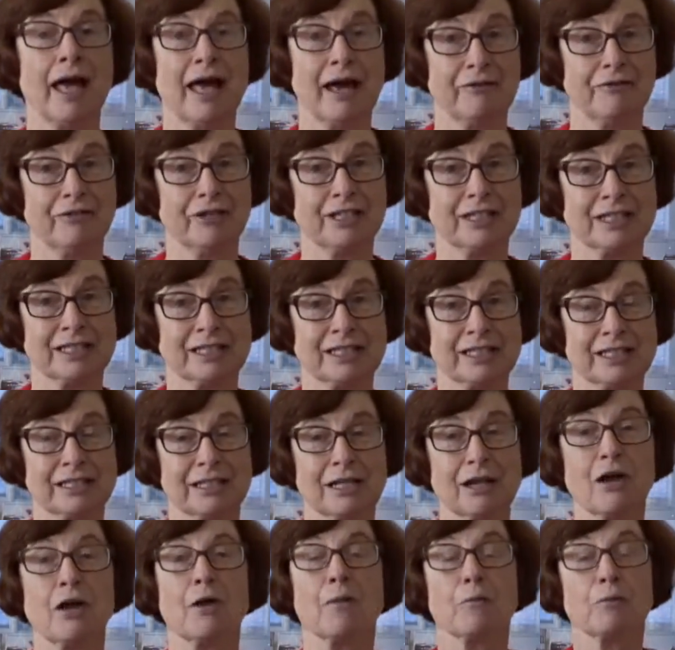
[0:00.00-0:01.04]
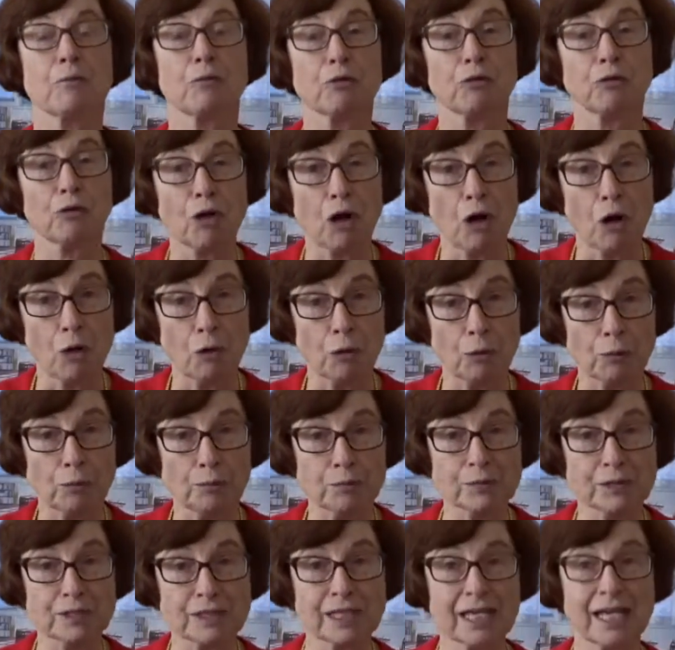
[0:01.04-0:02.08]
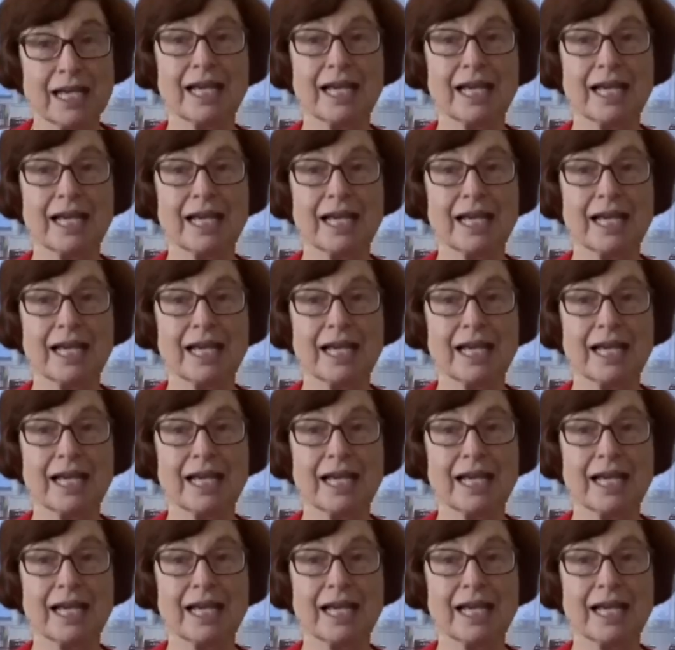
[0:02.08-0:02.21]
evidence. Probes,